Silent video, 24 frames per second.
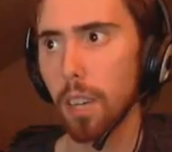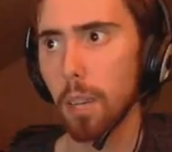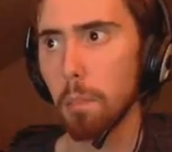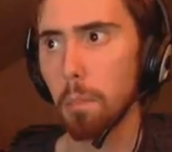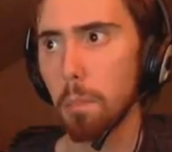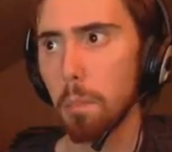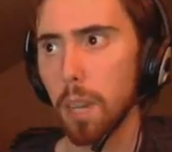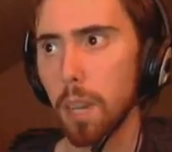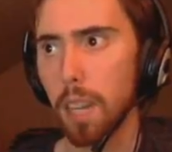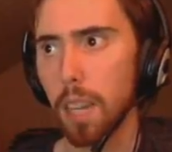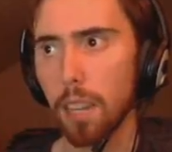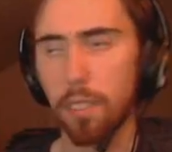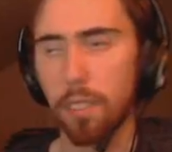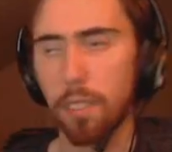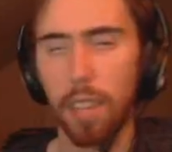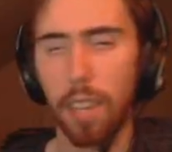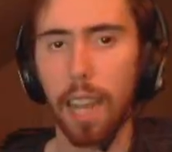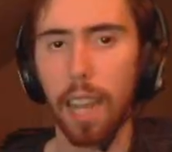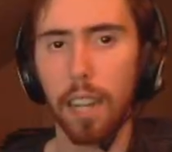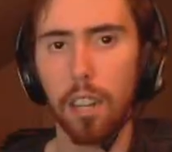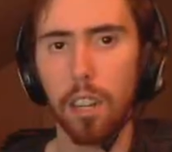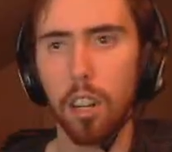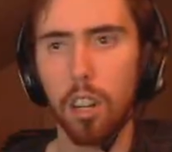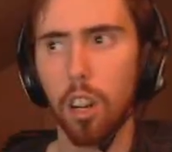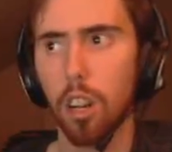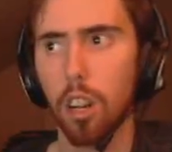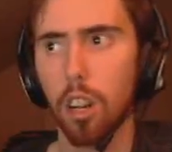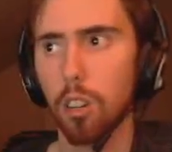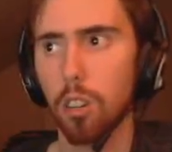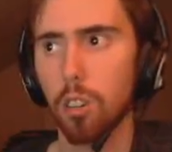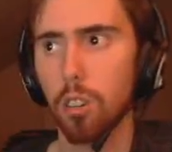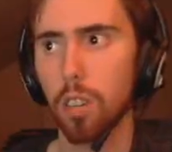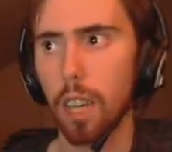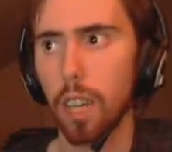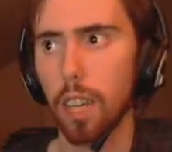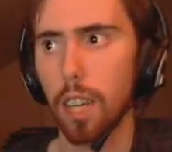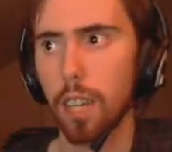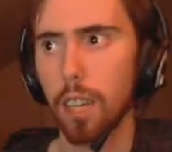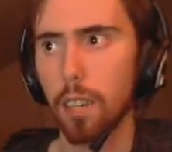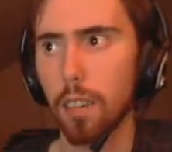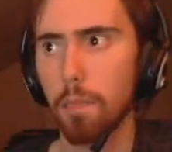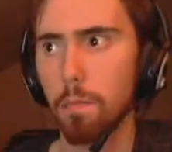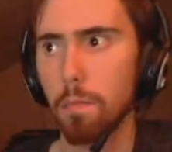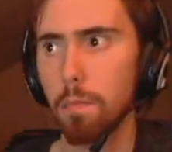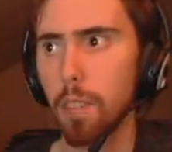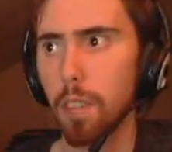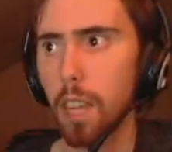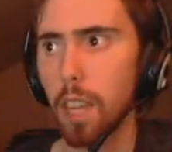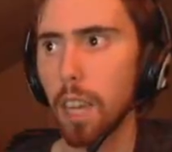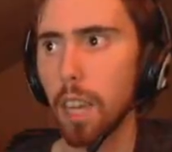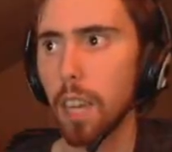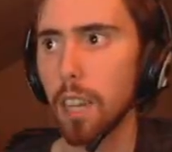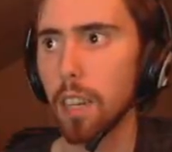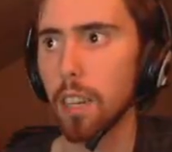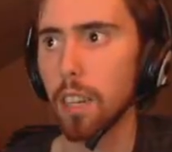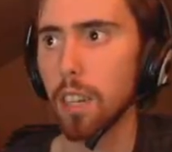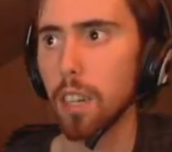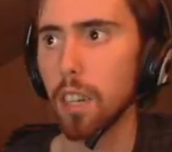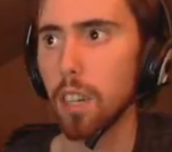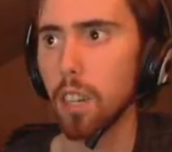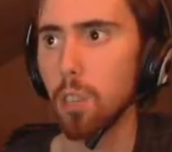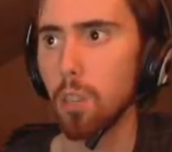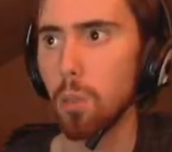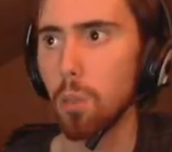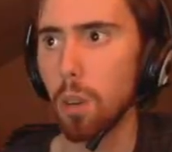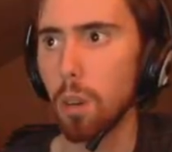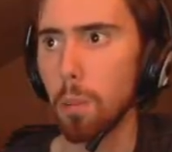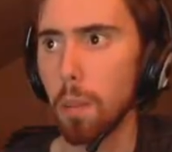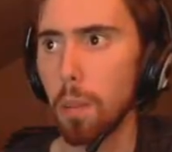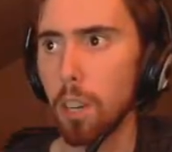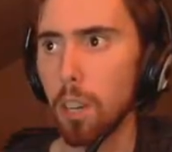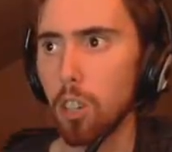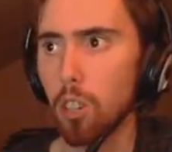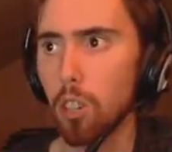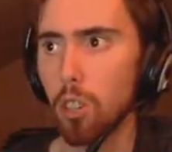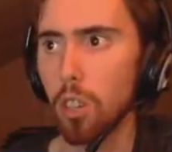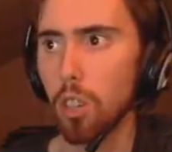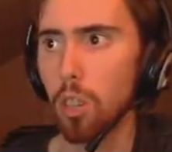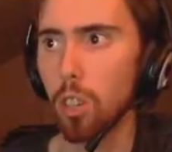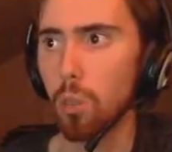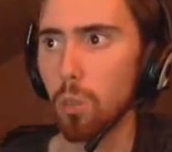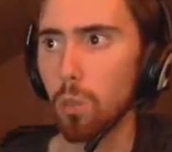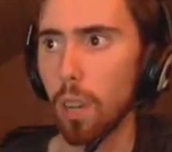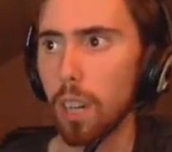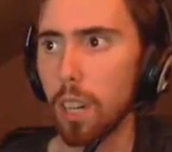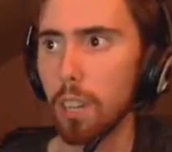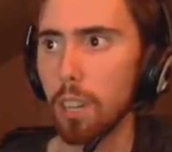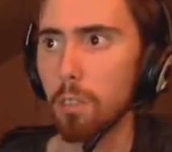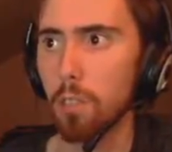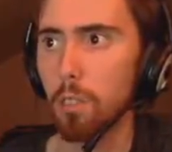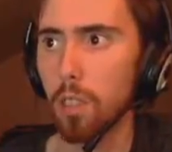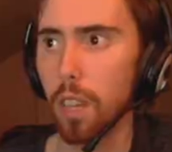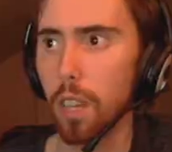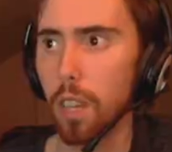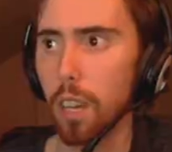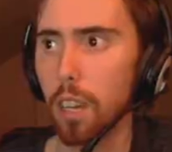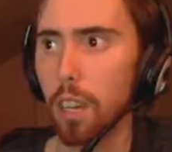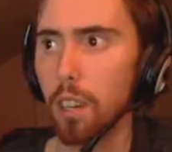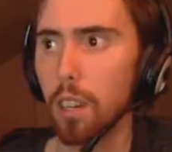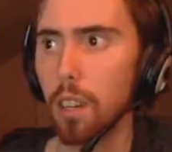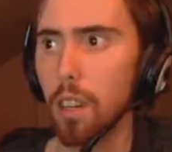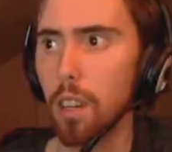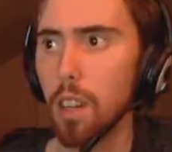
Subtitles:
big attack on your tank, and you want to make sure that you're ready for that.